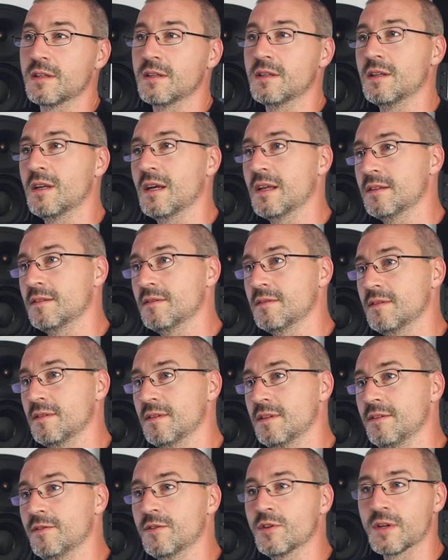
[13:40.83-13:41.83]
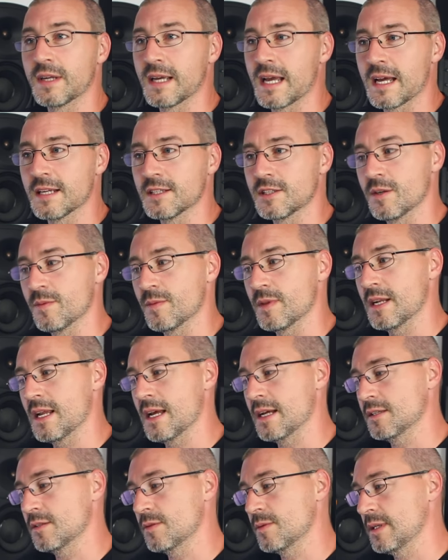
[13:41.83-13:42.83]
and you've got to catch up the
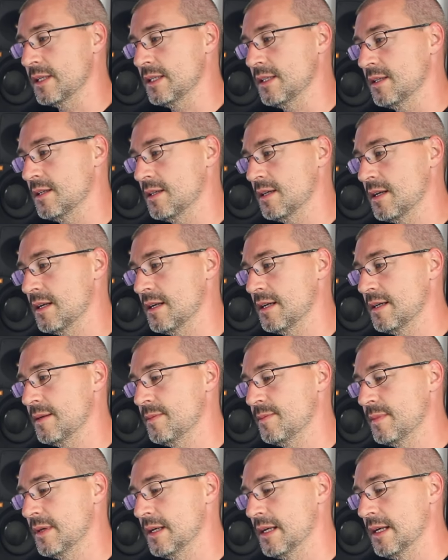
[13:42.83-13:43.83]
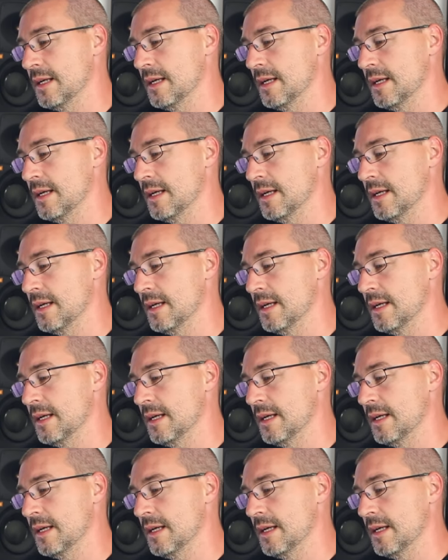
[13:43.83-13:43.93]
next week. You